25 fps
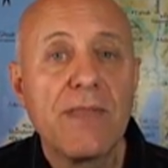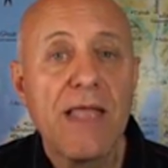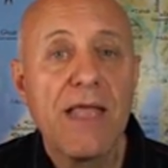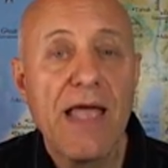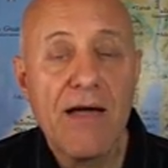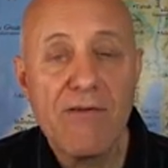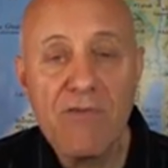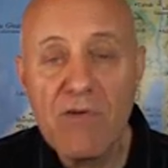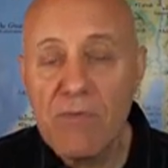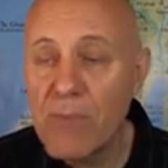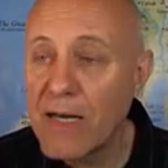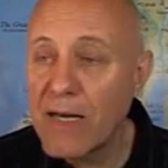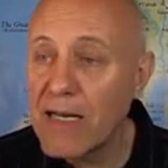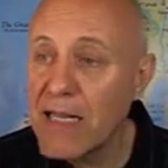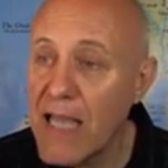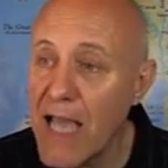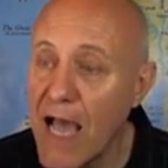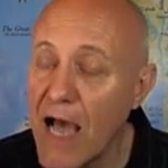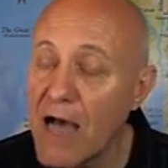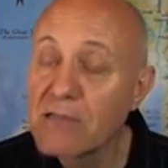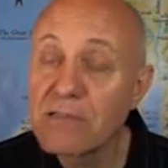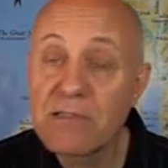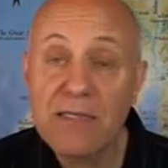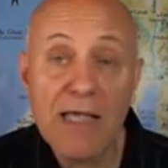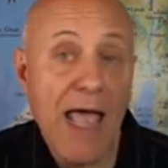Everybody
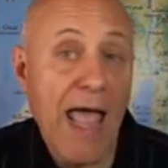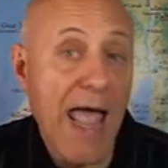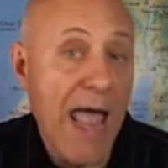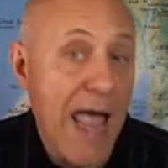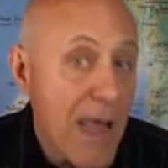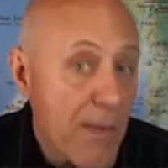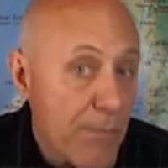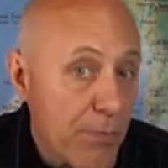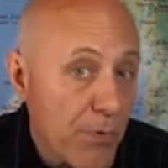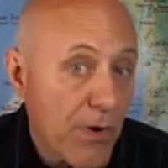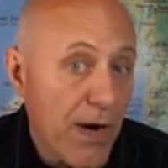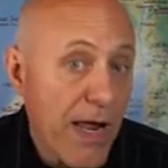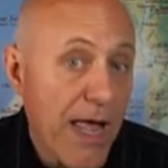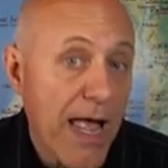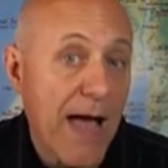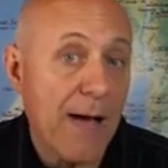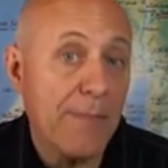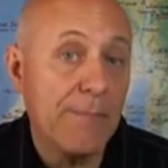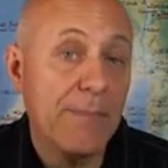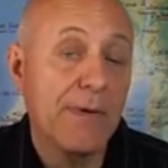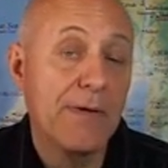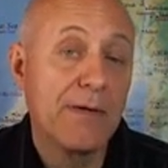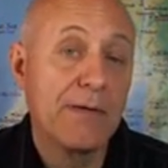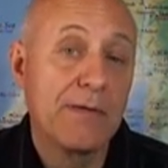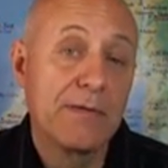else,
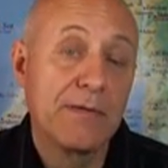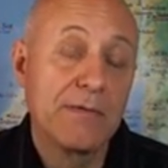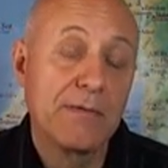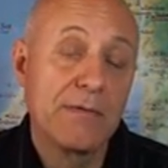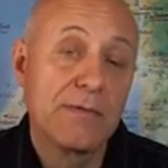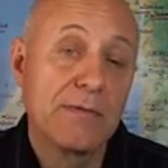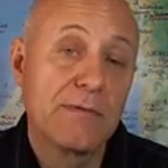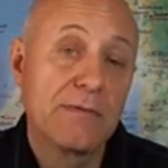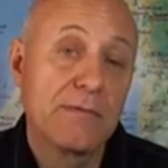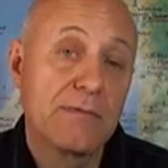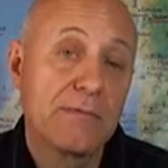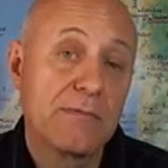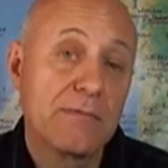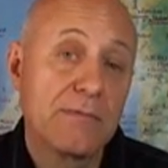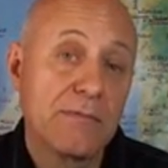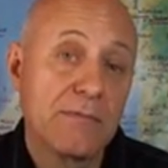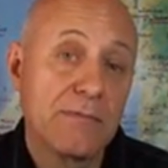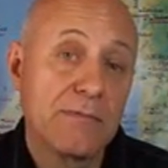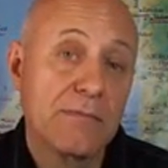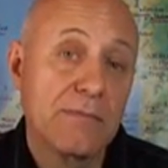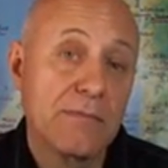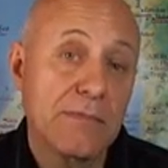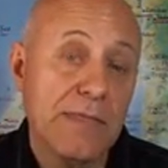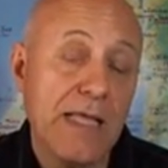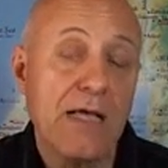Abraham,
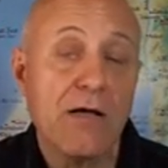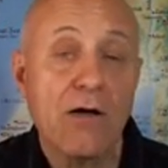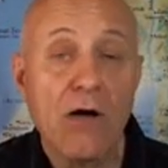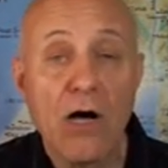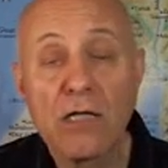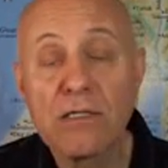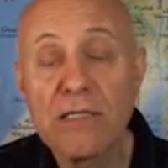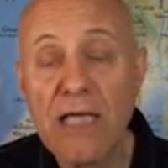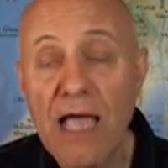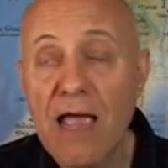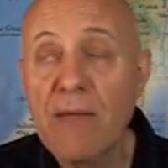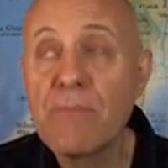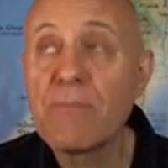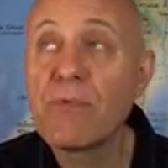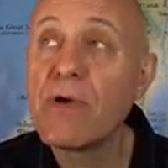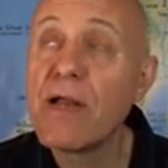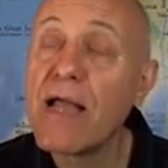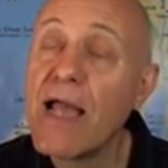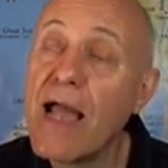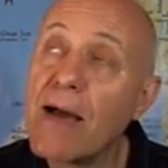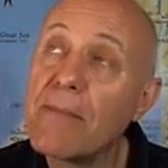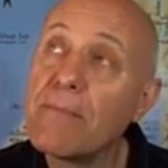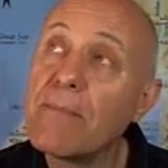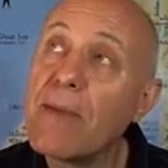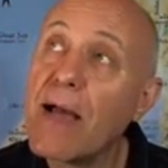they called
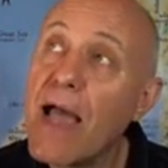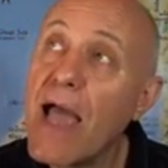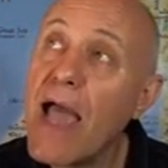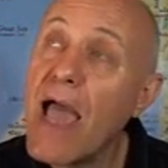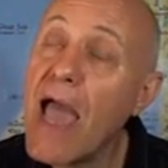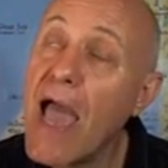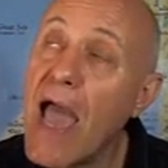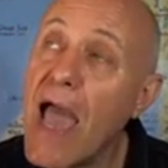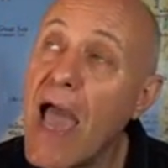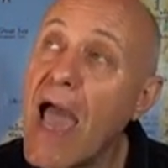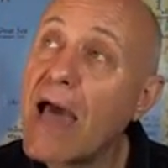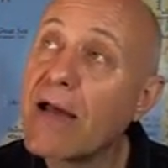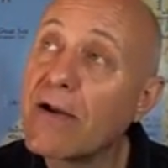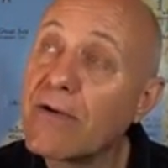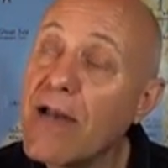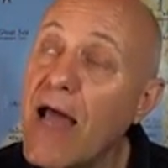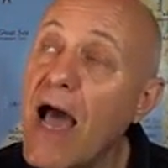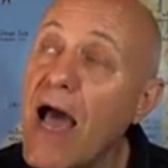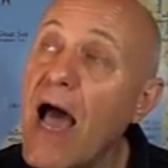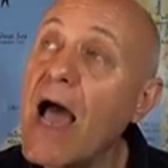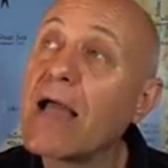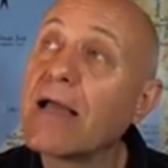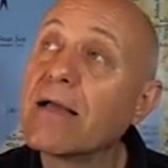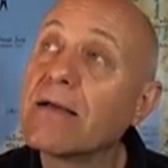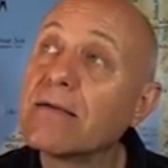Abraham
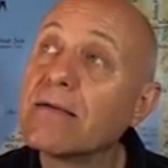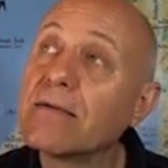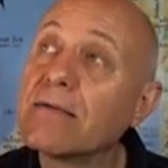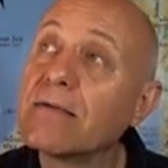Adonai.